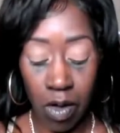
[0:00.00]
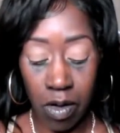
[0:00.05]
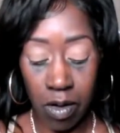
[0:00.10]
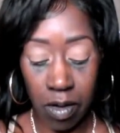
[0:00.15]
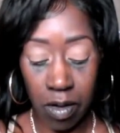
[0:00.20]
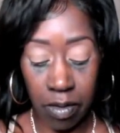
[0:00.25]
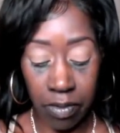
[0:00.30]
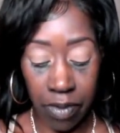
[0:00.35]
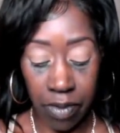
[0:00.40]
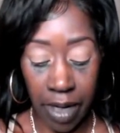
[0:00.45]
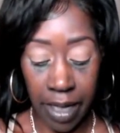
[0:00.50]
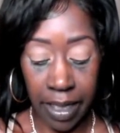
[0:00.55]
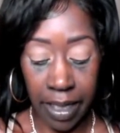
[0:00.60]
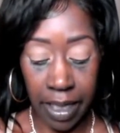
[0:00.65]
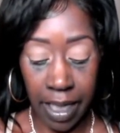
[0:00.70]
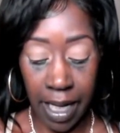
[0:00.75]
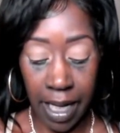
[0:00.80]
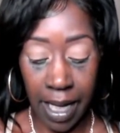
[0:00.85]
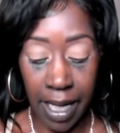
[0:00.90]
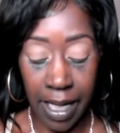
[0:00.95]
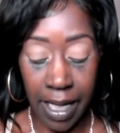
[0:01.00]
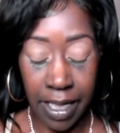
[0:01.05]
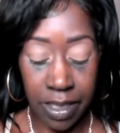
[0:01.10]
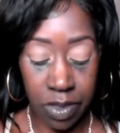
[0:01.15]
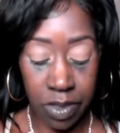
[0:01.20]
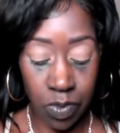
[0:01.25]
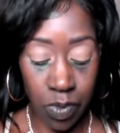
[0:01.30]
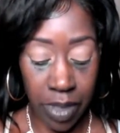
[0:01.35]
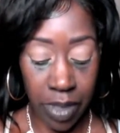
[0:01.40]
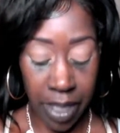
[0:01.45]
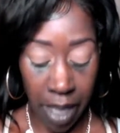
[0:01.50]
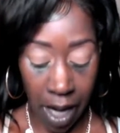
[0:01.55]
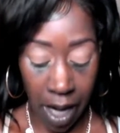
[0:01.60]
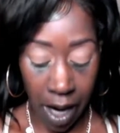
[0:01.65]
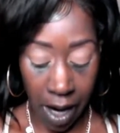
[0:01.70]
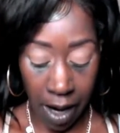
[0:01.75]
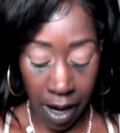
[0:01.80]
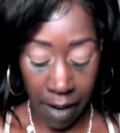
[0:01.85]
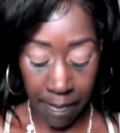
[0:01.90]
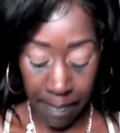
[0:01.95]
Alrighty, guys, we
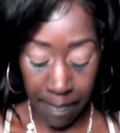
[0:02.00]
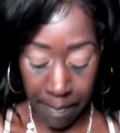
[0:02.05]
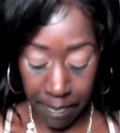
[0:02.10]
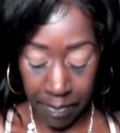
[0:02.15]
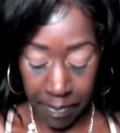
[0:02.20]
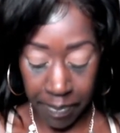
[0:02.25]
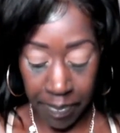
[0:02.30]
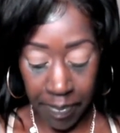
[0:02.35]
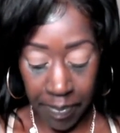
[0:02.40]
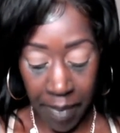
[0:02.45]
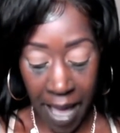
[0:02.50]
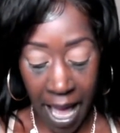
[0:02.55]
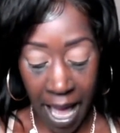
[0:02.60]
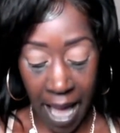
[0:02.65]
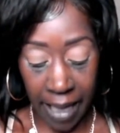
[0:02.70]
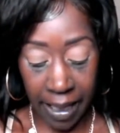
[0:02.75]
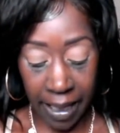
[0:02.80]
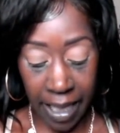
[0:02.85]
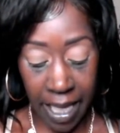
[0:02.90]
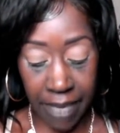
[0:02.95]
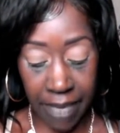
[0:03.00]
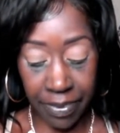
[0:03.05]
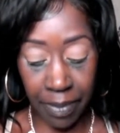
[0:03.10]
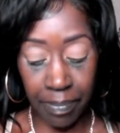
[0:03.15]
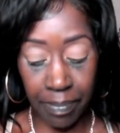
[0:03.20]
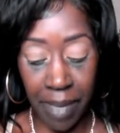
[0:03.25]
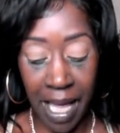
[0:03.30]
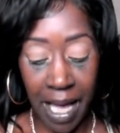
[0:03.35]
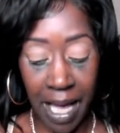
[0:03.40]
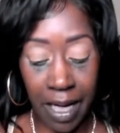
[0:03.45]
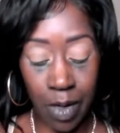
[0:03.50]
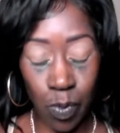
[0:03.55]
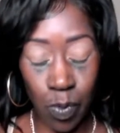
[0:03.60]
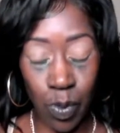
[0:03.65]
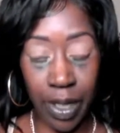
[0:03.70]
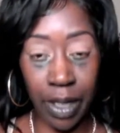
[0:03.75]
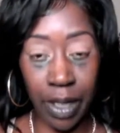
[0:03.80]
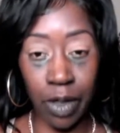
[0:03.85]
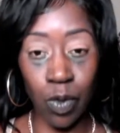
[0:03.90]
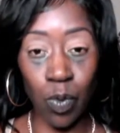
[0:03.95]
are back. And the
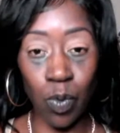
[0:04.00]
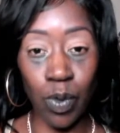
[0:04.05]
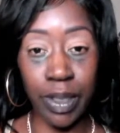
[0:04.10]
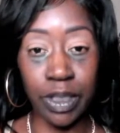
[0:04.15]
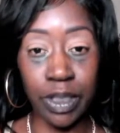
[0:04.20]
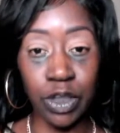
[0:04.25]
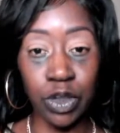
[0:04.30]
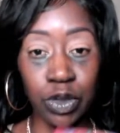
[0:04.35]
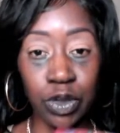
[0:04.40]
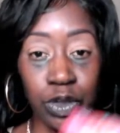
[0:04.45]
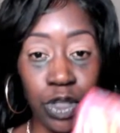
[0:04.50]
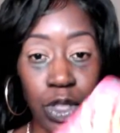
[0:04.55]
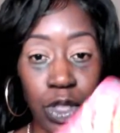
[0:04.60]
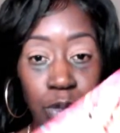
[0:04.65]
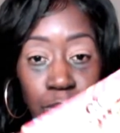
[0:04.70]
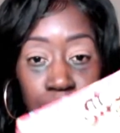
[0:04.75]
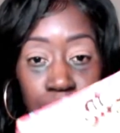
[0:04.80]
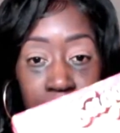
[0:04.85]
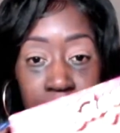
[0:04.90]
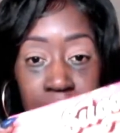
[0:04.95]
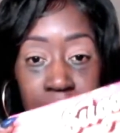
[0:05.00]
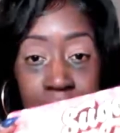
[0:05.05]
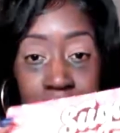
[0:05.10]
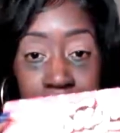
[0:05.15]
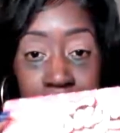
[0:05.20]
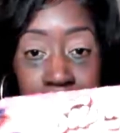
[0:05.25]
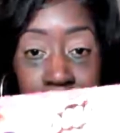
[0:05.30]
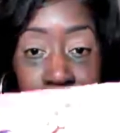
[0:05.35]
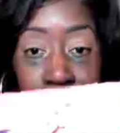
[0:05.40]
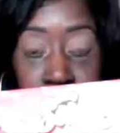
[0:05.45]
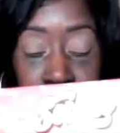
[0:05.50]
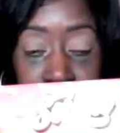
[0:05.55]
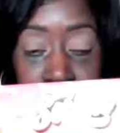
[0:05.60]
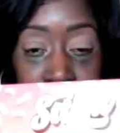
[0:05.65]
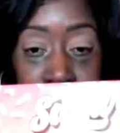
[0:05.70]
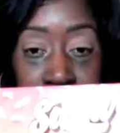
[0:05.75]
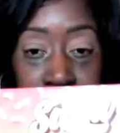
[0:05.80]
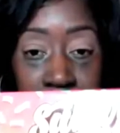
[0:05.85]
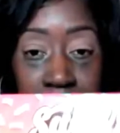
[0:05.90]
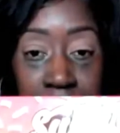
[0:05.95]
palette we're going to go in
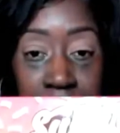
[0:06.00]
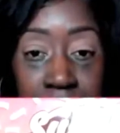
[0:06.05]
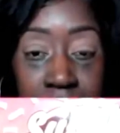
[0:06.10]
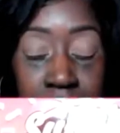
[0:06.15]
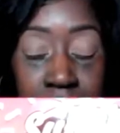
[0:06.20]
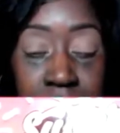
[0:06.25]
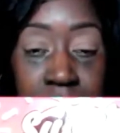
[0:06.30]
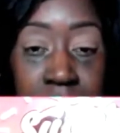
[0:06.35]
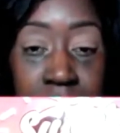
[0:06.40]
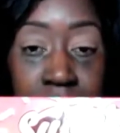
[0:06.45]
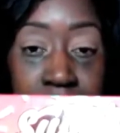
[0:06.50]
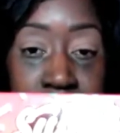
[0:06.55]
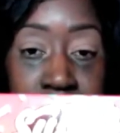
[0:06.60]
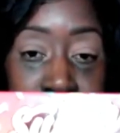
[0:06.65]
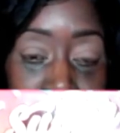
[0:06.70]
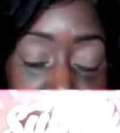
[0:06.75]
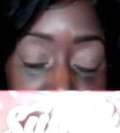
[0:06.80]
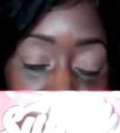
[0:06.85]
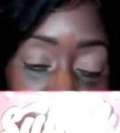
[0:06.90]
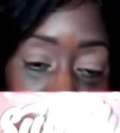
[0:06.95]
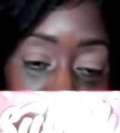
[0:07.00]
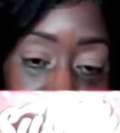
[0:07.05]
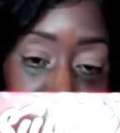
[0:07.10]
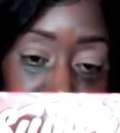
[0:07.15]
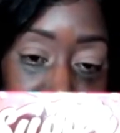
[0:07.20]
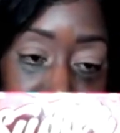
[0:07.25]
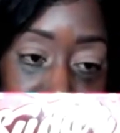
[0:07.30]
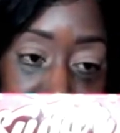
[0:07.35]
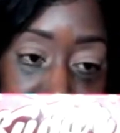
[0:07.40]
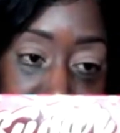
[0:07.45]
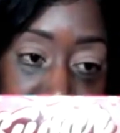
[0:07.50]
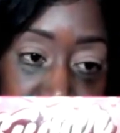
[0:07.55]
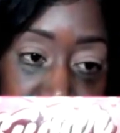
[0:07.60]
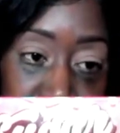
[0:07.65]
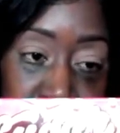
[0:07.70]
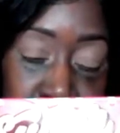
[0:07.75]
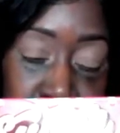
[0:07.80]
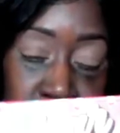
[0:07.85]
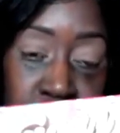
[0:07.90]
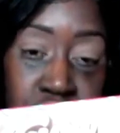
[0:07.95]
today is
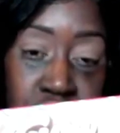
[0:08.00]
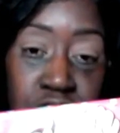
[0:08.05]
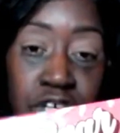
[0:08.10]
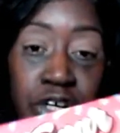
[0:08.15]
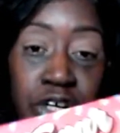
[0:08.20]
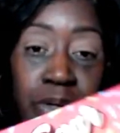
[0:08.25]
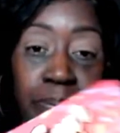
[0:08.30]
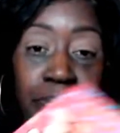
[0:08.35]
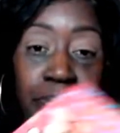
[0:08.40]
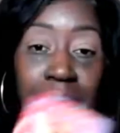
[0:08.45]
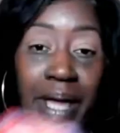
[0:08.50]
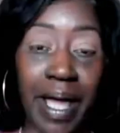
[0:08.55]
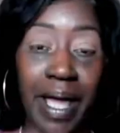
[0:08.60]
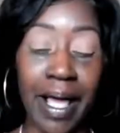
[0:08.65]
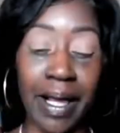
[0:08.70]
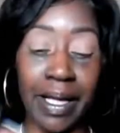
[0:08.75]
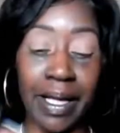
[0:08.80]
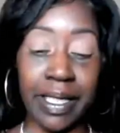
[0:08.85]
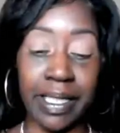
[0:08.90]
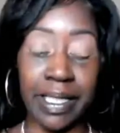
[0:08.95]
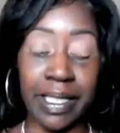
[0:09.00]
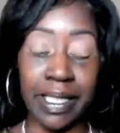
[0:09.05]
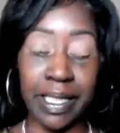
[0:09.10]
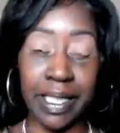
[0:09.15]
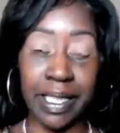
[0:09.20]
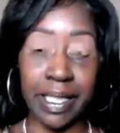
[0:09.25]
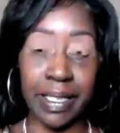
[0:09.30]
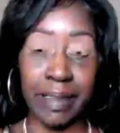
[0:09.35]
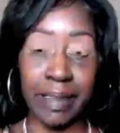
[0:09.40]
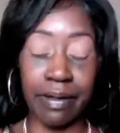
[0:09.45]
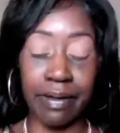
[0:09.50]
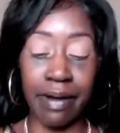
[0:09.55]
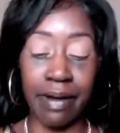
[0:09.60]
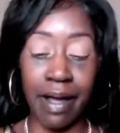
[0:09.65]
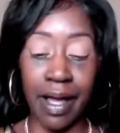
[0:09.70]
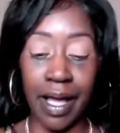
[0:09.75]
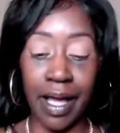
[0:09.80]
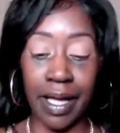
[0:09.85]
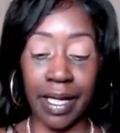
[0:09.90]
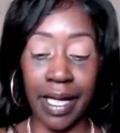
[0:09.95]
this sugar palette
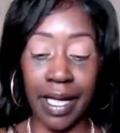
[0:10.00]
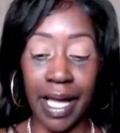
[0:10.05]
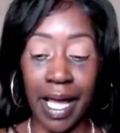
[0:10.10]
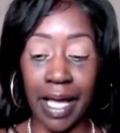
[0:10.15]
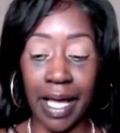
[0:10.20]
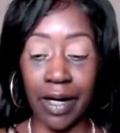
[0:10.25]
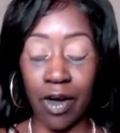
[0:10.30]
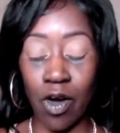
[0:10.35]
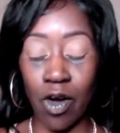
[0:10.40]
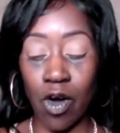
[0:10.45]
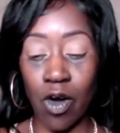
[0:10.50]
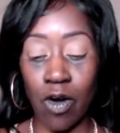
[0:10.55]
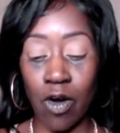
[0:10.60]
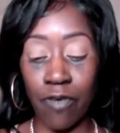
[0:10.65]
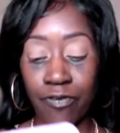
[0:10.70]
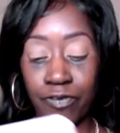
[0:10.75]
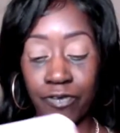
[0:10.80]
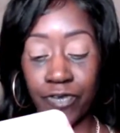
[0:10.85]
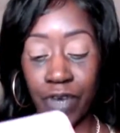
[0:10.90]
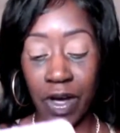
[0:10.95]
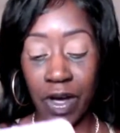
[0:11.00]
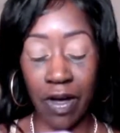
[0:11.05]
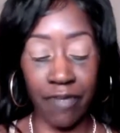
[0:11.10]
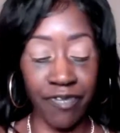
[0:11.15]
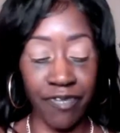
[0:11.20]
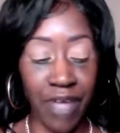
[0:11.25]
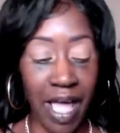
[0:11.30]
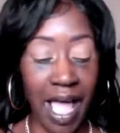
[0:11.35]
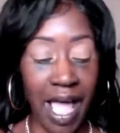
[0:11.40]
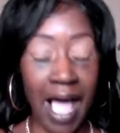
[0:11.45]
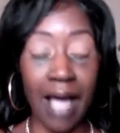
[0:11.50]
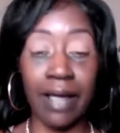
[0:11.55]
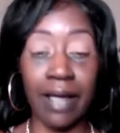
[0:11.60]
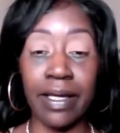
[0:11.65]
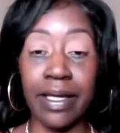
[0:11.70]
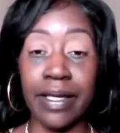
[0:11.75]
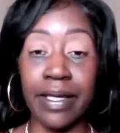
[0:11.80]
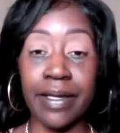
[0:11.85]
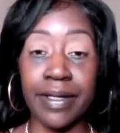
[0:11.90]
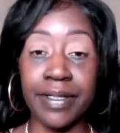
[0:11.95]
here I got off of
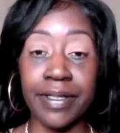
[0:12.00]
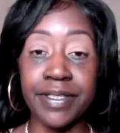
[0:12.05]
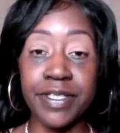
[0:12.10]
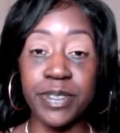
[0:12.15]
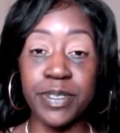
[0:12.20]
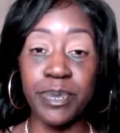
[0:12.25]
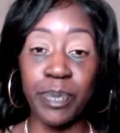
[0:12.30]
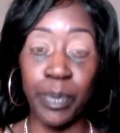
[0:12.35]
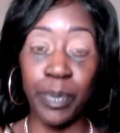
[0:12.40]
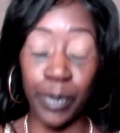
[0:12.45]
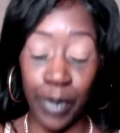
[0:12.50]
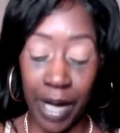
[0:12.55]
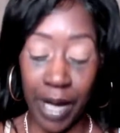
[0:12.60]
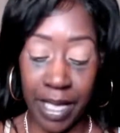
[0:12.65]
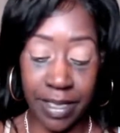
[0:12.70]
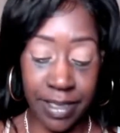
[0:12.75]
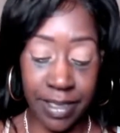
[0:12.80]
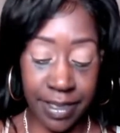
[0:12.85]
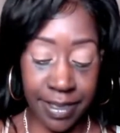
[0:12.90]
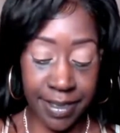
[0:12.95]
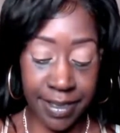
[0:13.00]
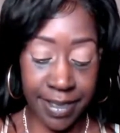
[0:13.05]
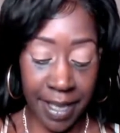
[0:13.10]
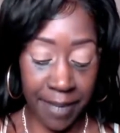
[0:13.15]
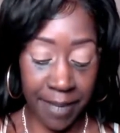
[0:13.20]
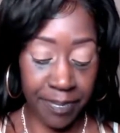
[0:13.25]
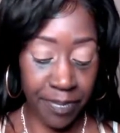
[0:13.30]
AliExpress